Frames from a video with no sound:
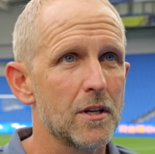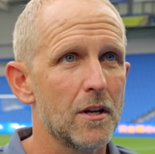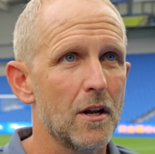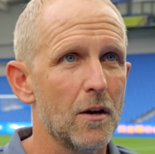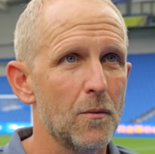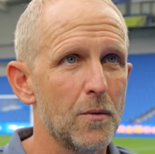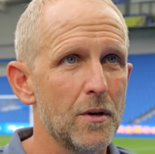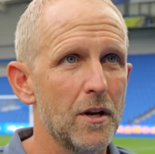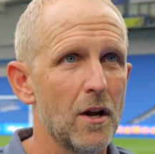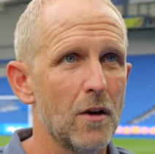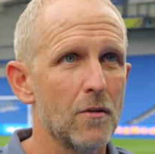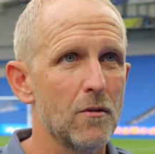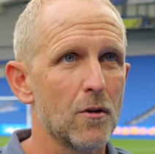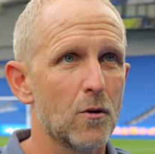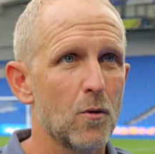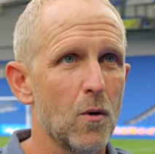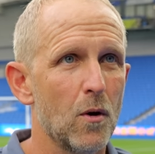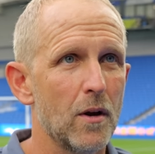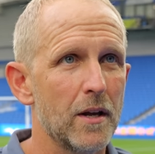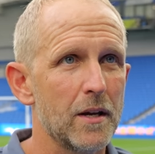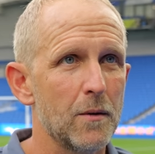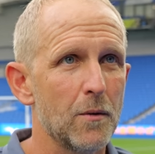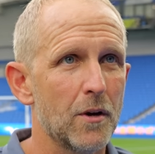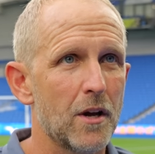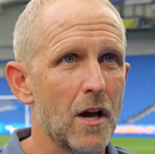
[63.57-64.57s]
You know, we know the
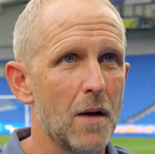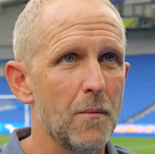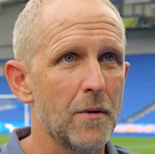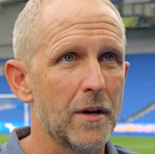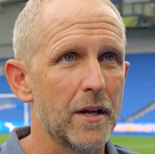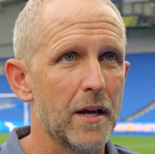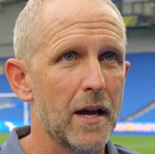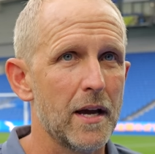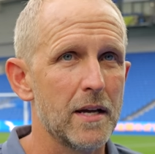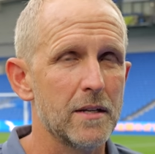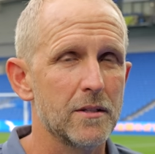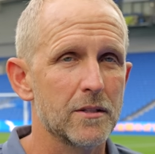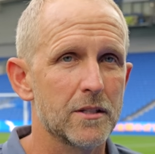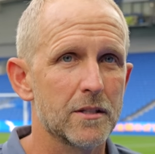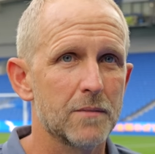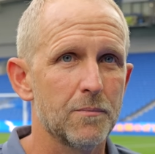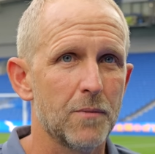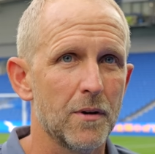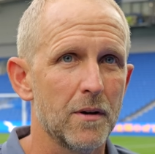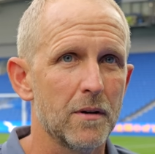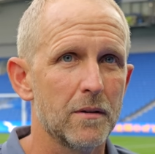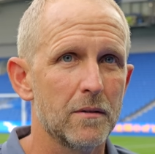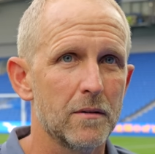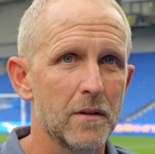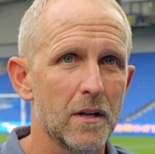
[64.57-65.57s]
quality we're coming against,
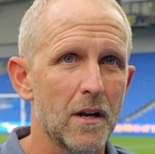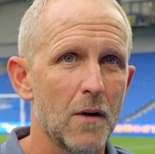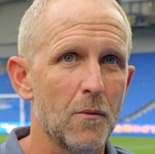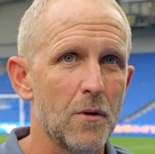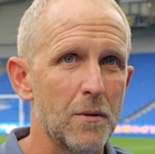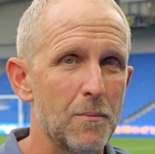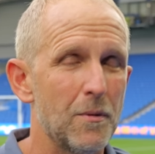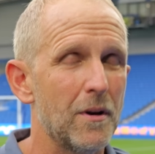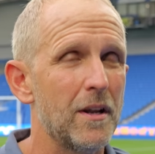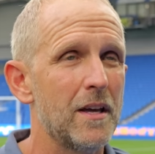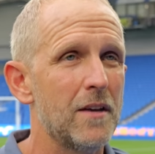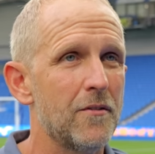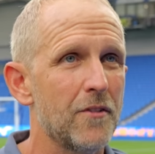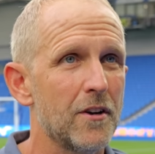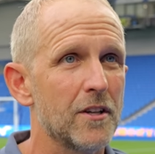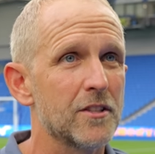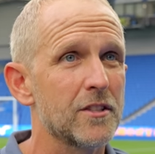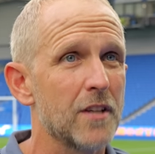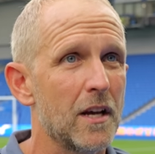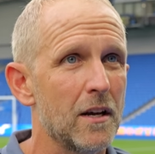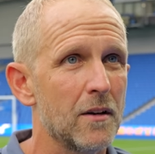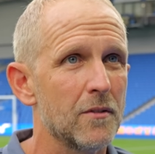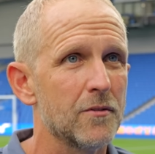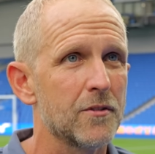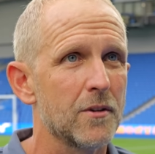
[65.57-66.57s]
but you know, we believe in
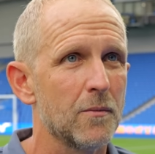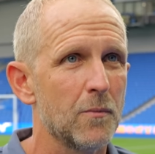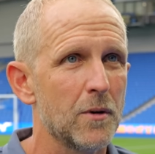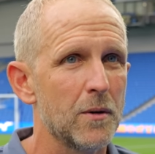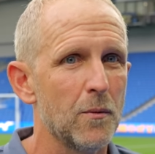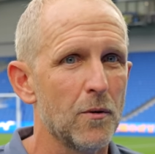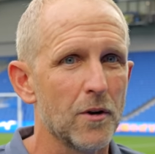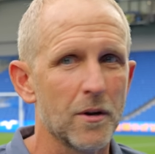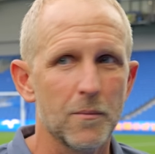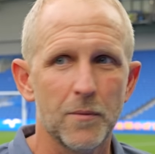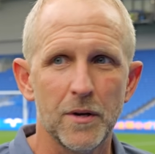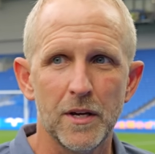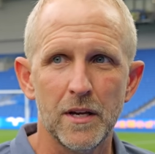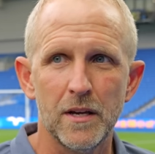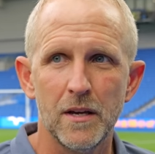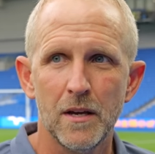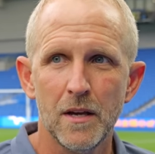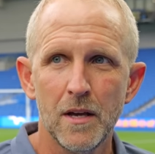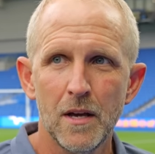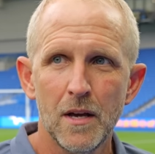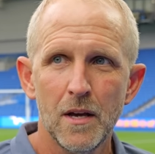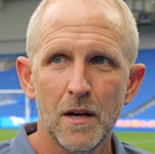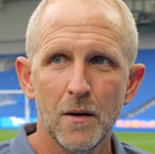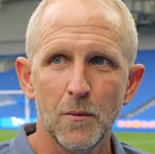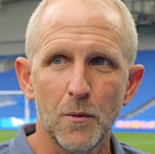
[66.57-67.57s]
ourselves, and we want
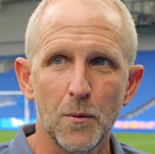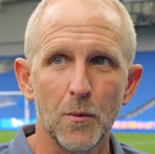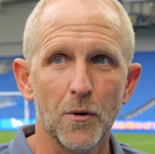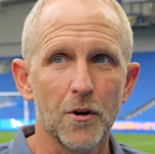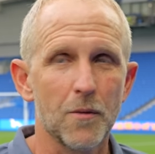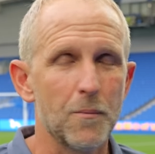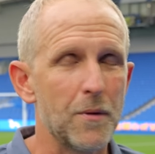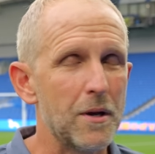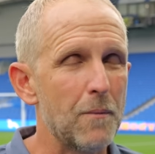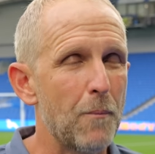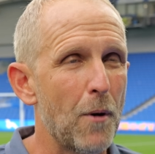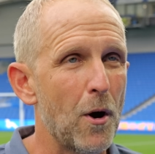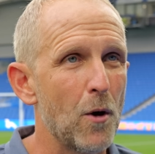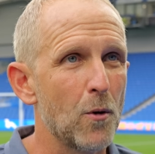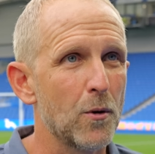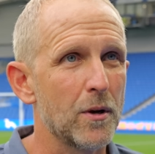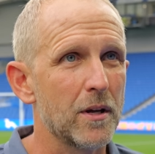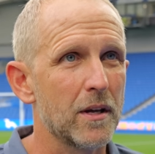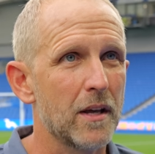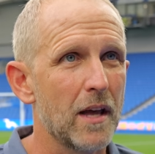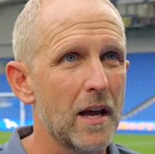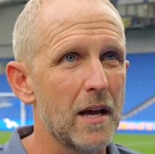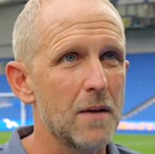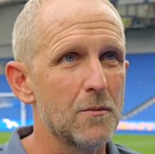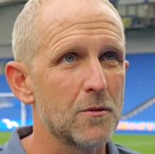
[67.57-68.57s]
to be bold
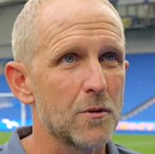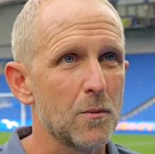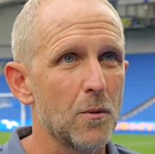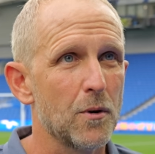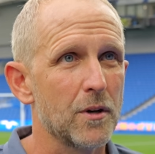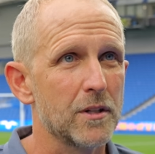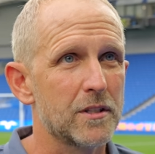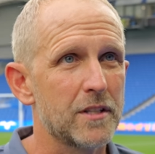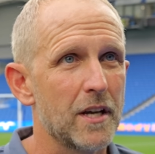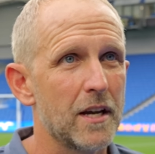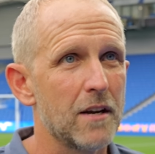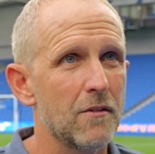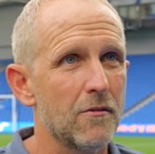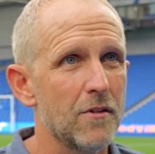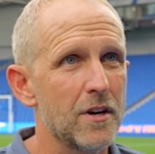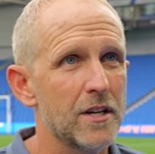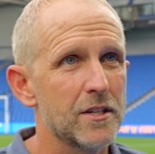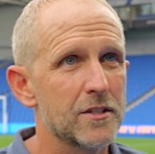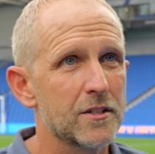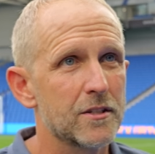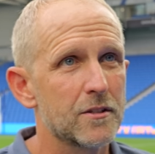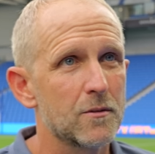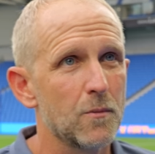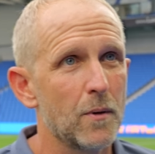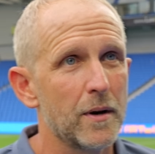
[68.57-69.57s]
in games. We want to take
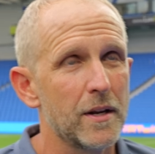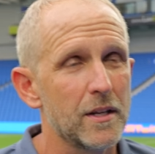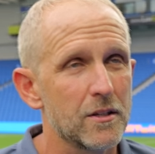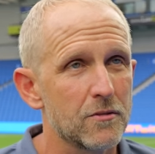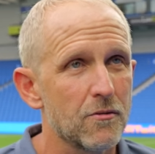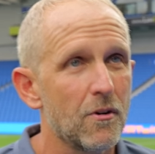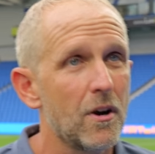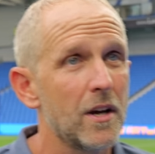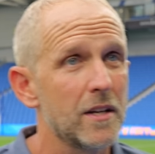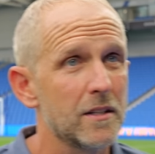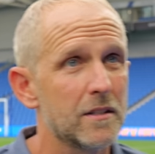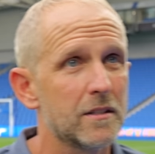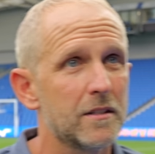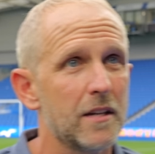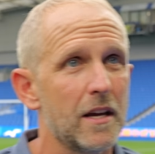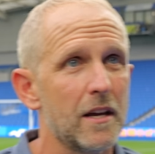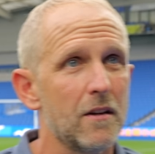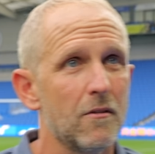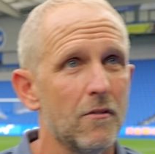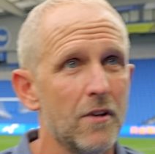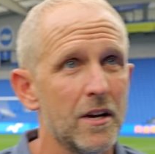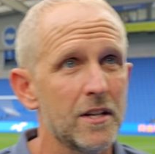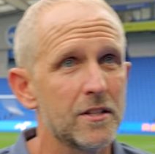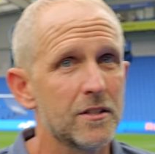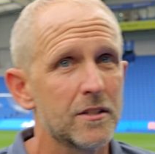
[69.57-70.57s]
risks when it's right to
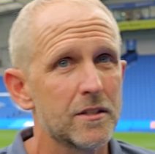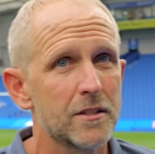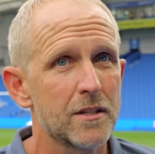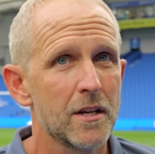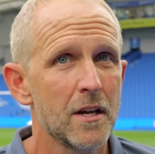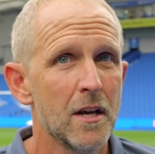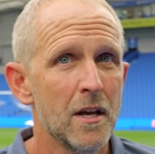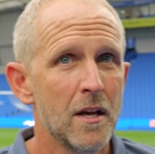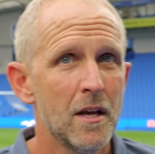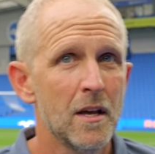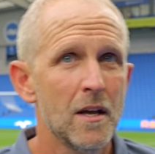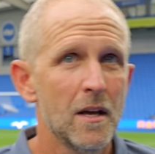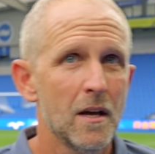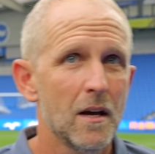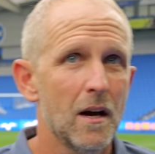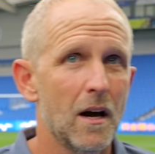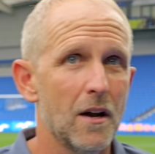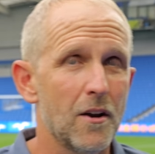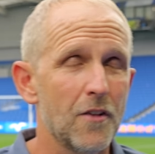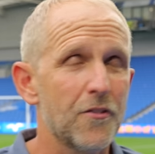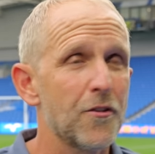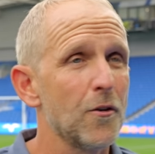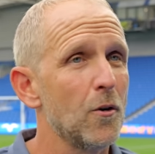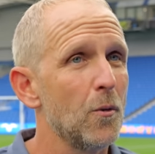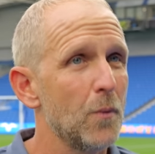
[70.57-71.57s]
take risks.
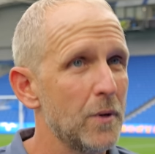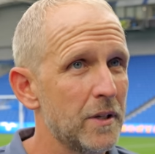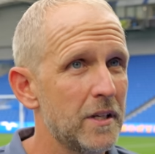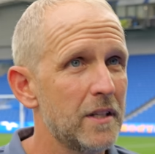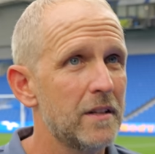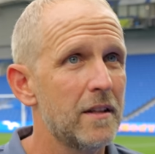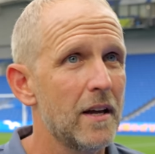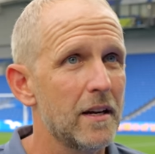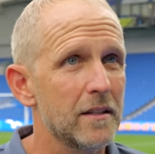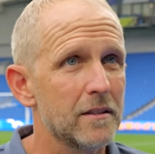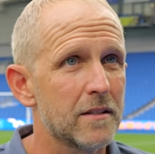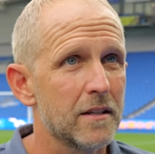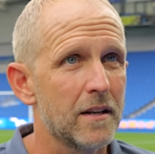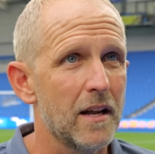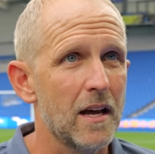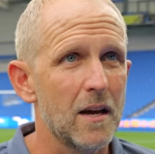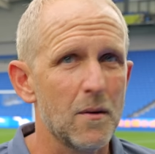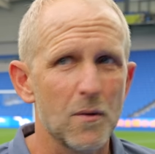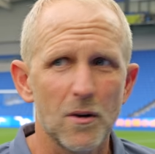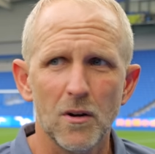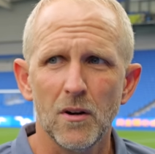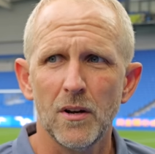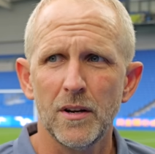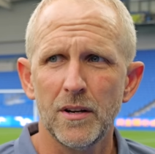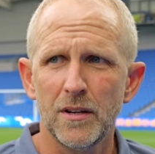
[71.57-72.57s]
And I thought we did that today.
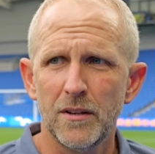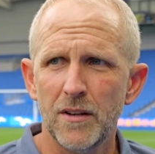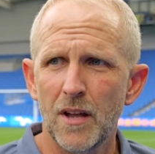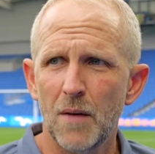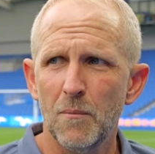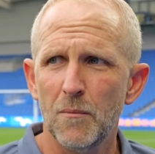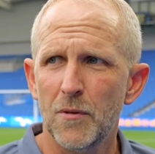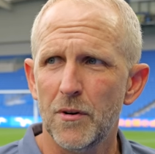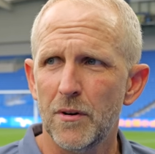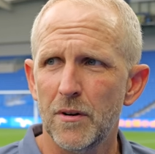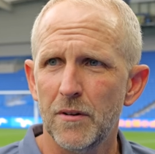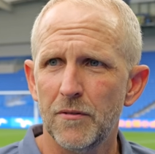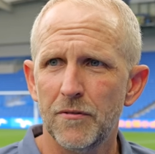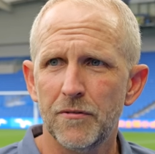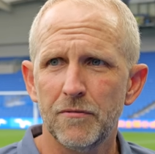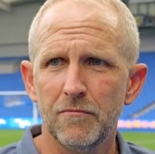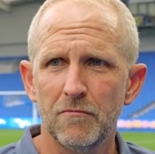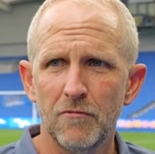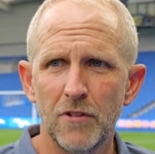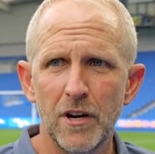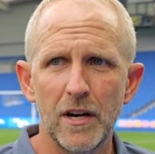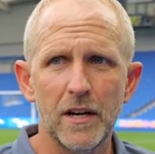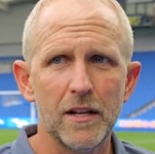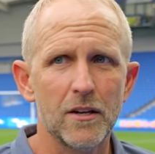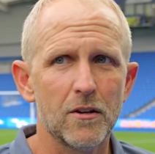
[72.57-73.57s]
We got in a number of
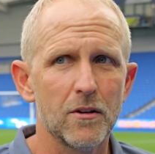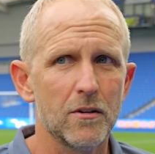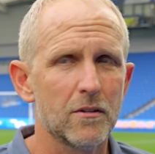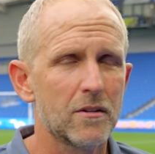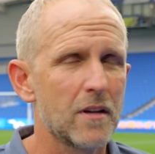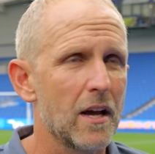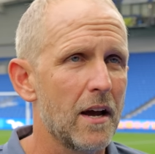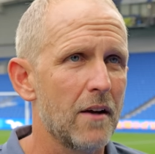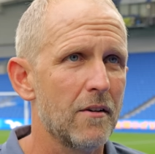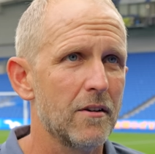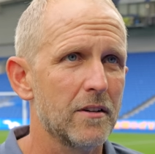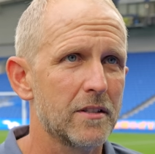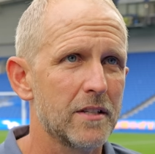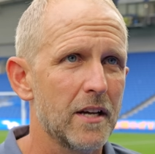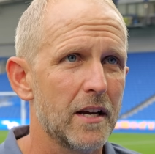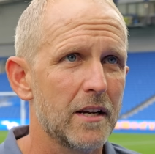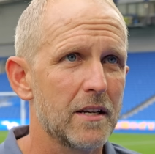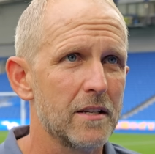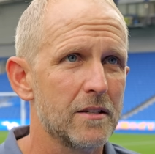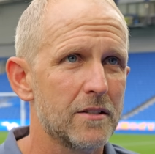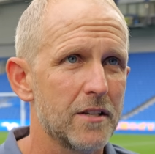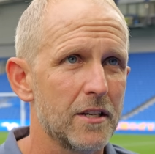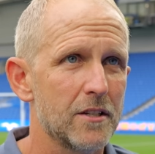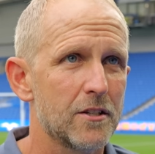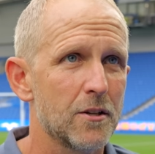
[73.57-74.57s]
really good
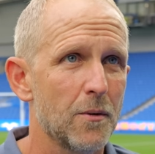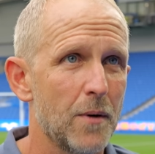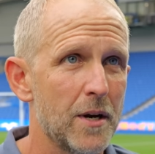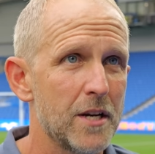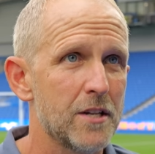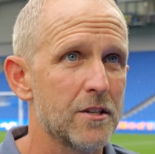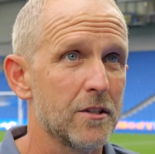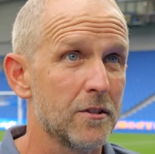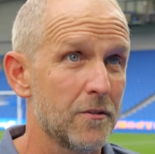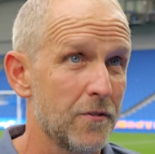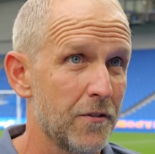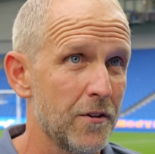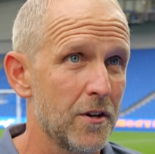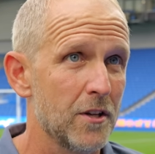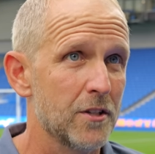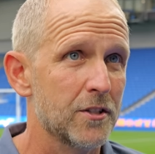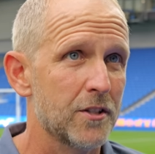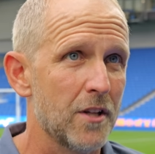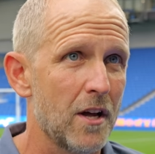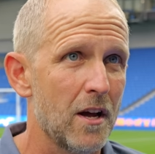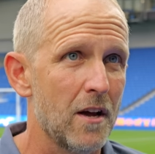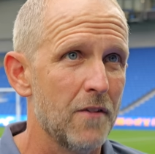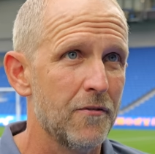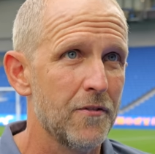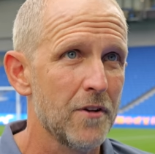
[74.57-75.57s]
counter-attacking situations first
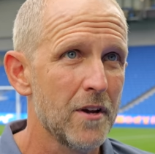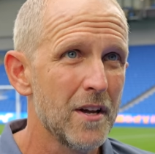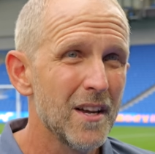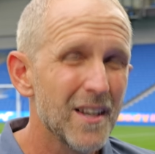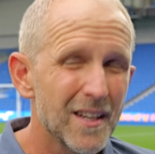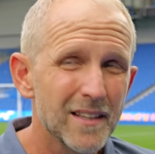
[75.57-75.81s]
half.